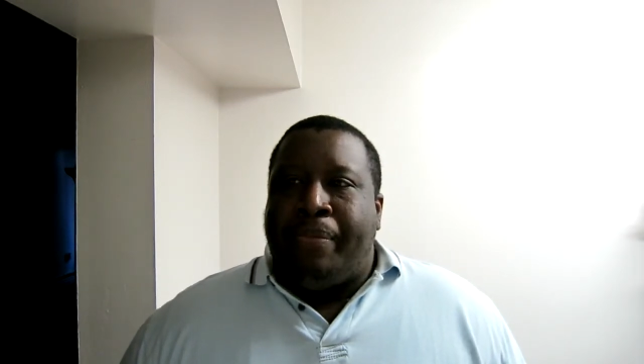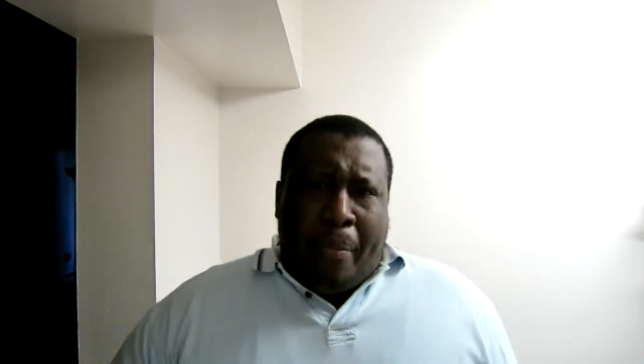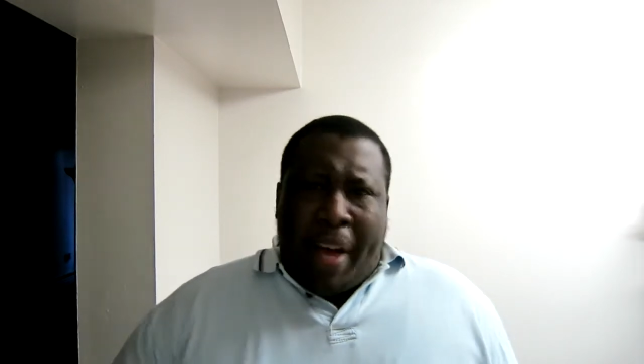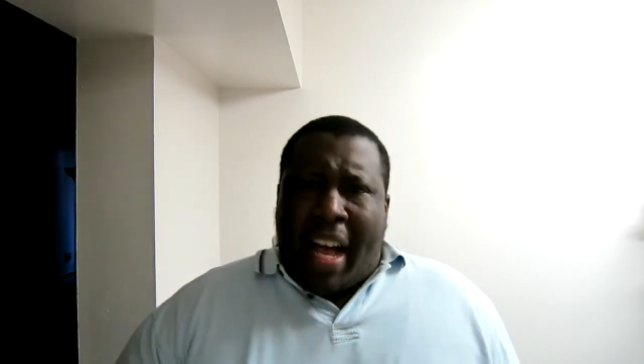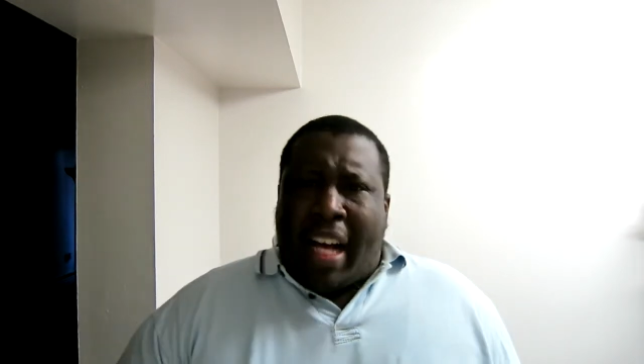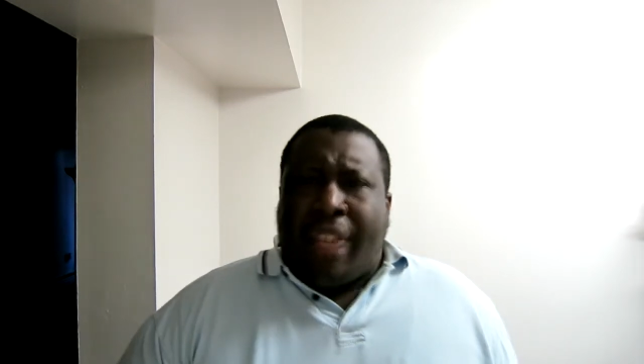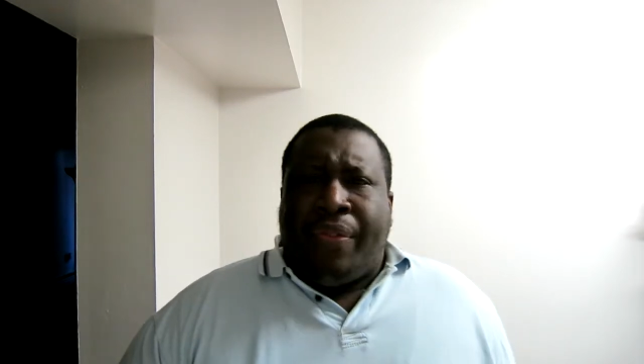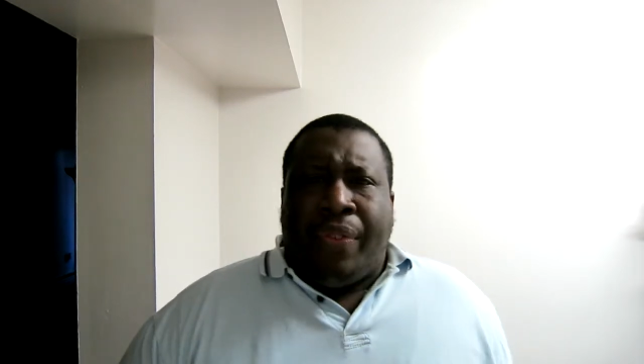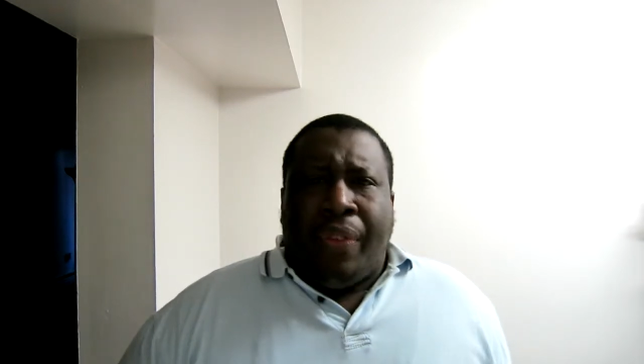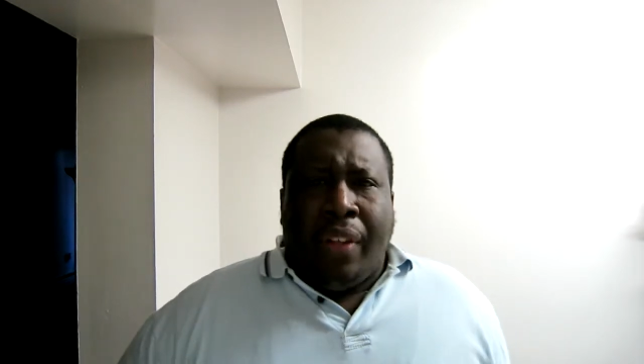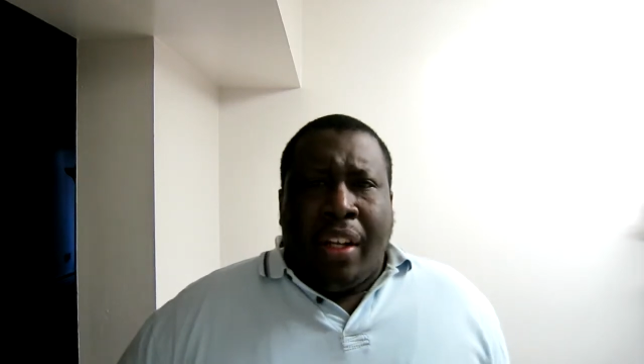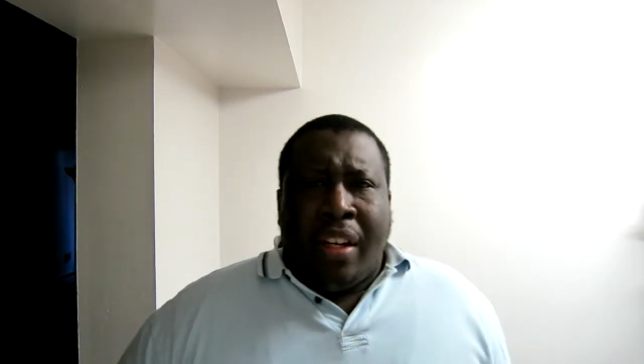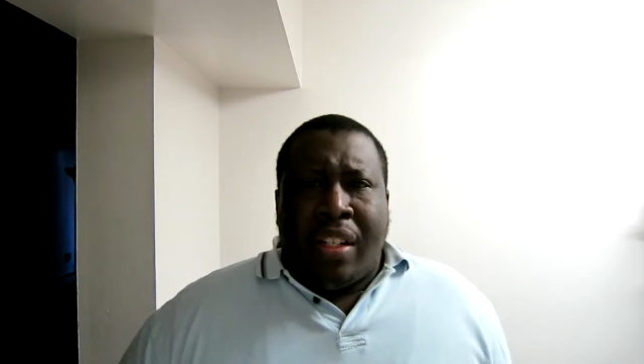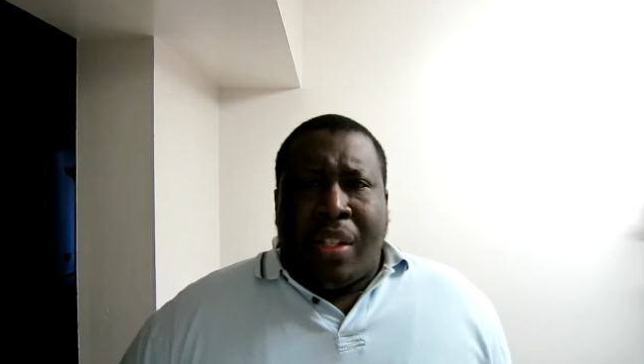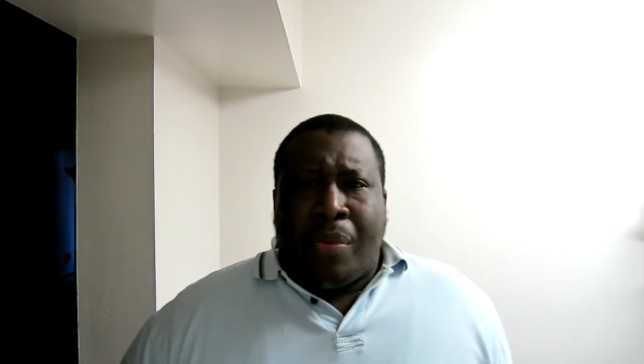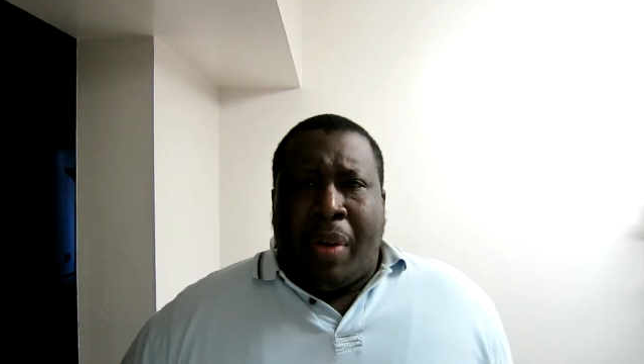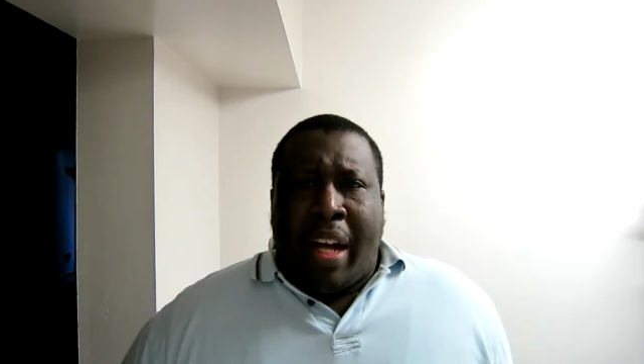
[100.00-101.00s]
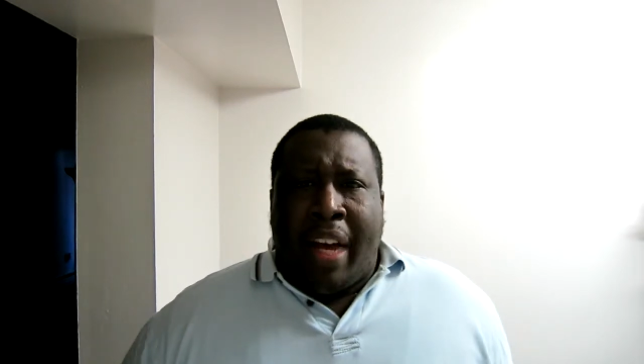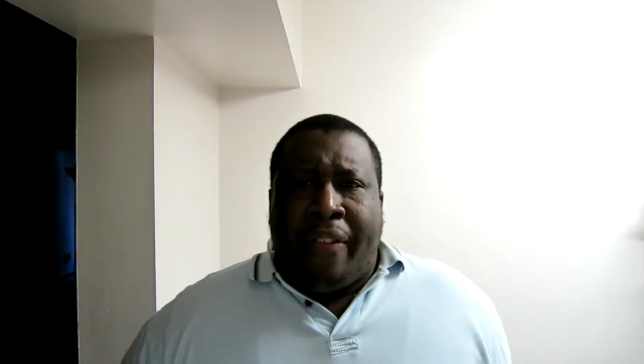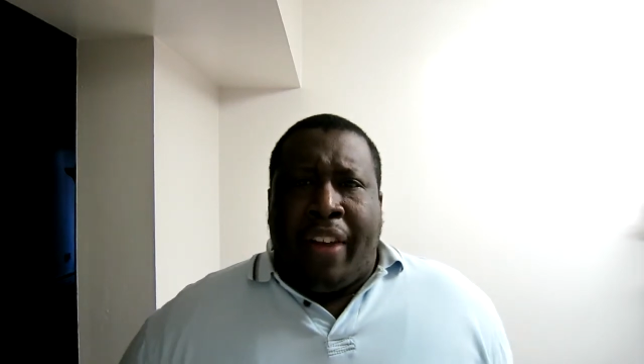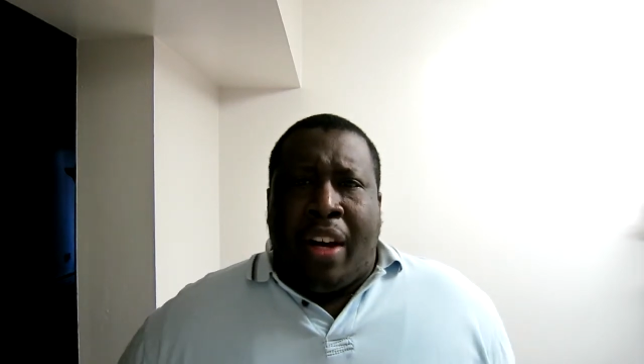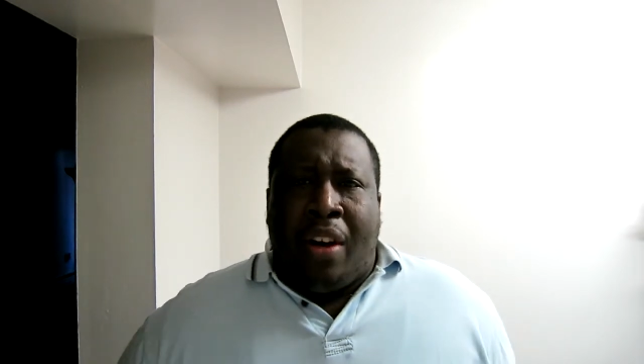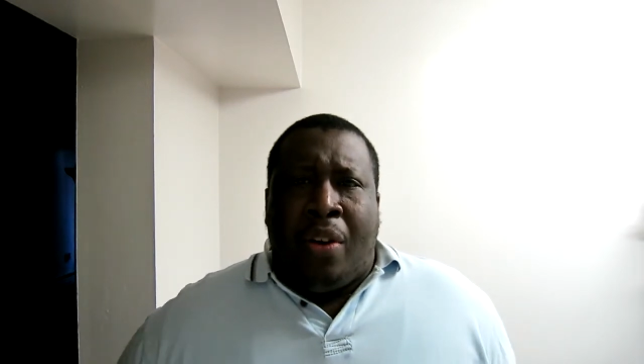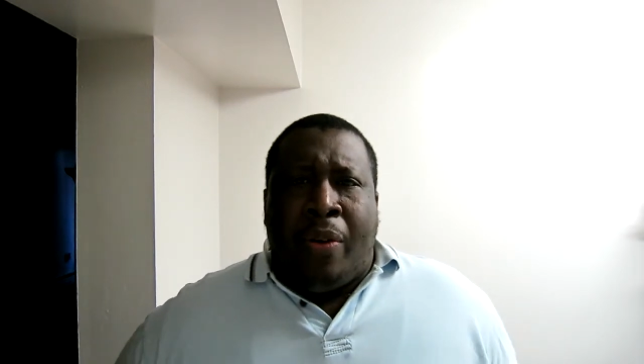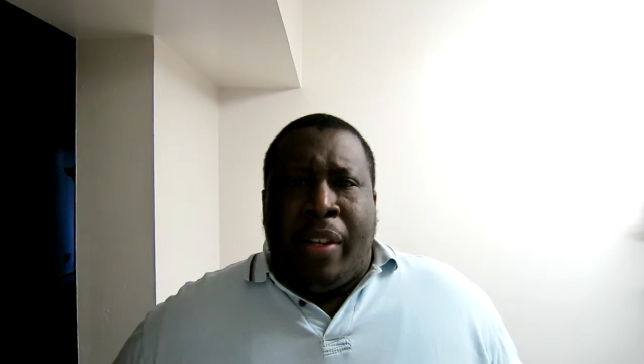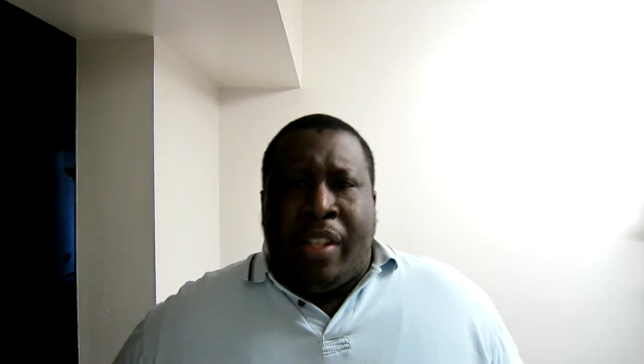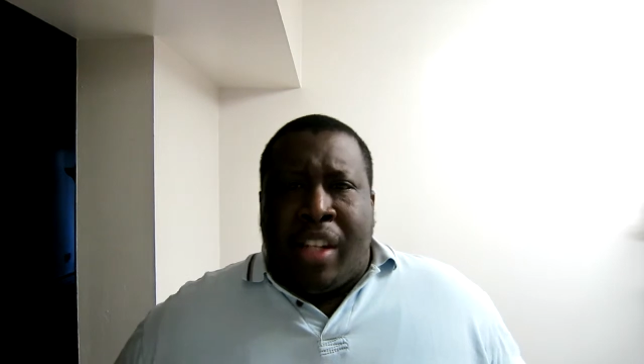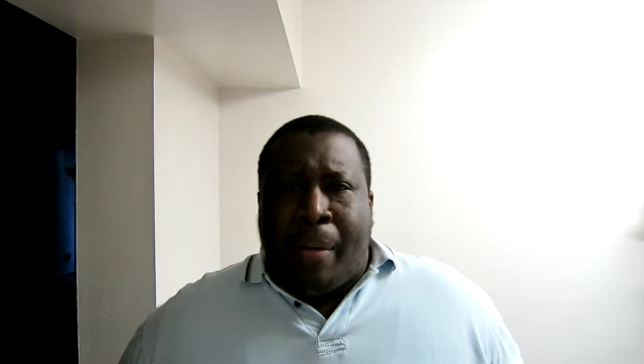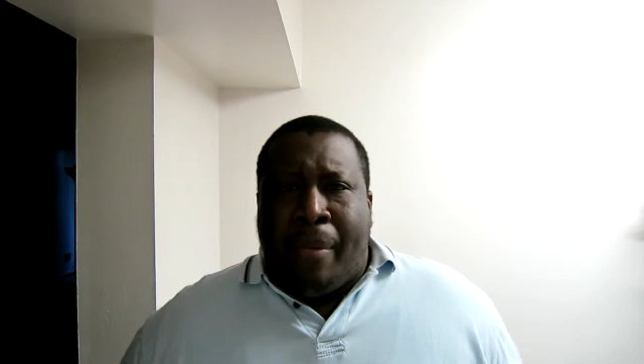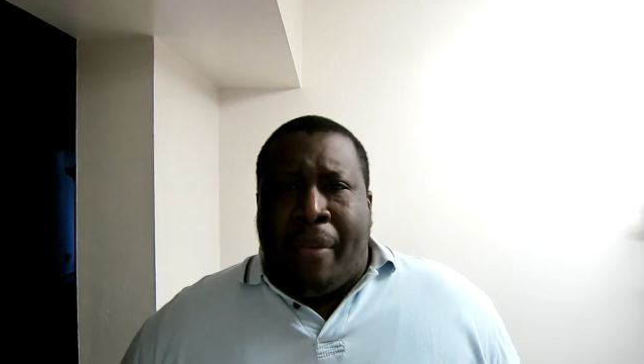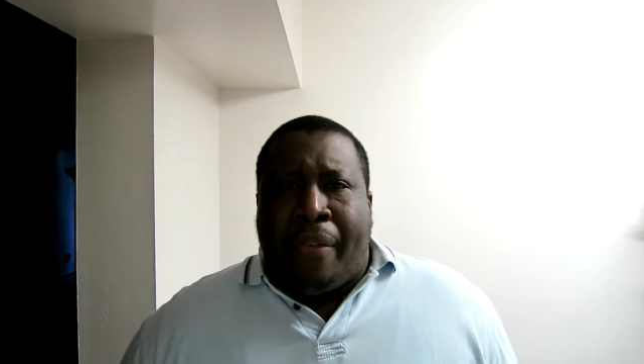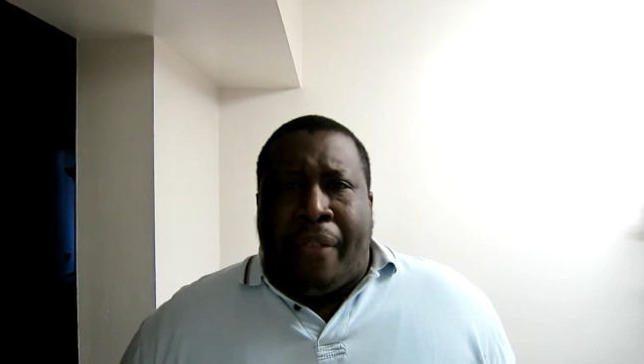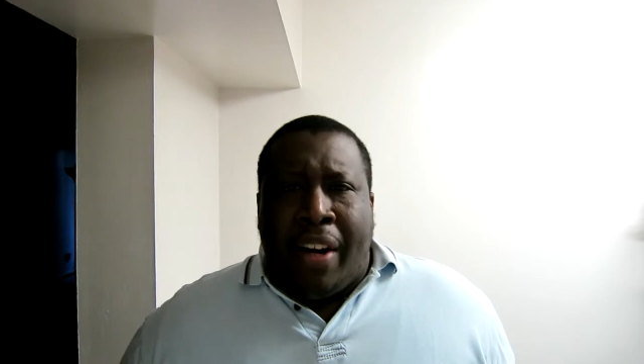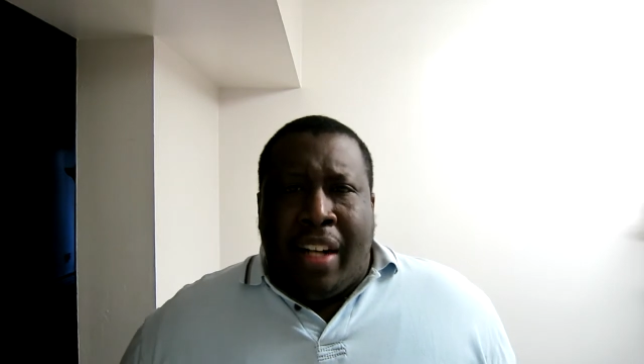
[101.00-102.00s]
past few years, whatever, I always
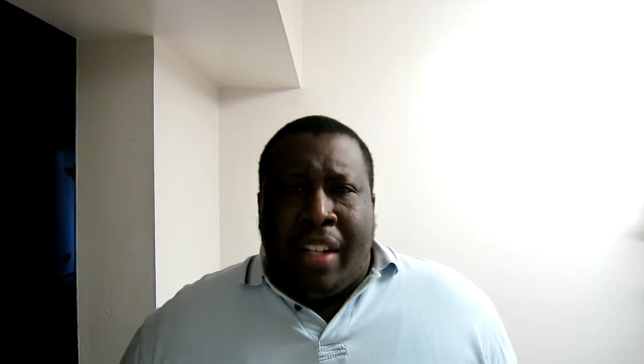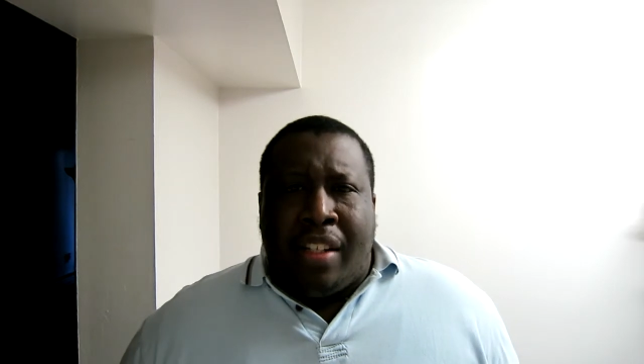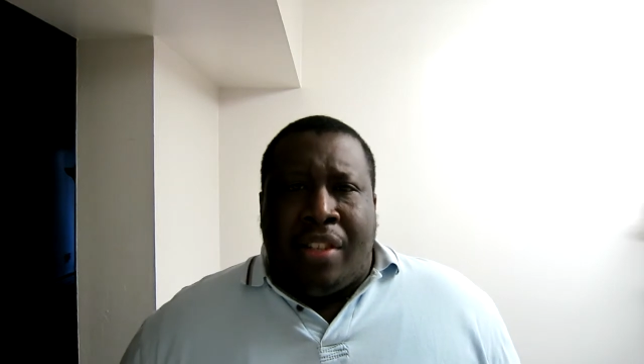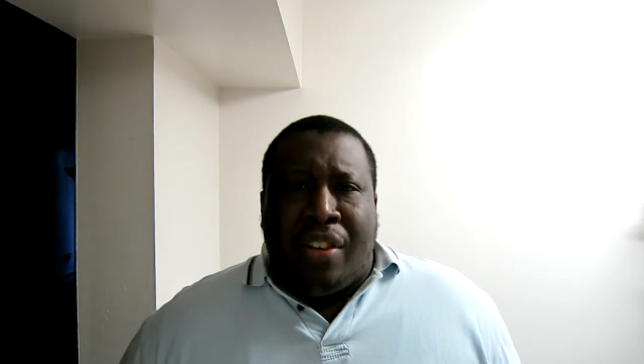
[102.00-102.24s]
heard my friends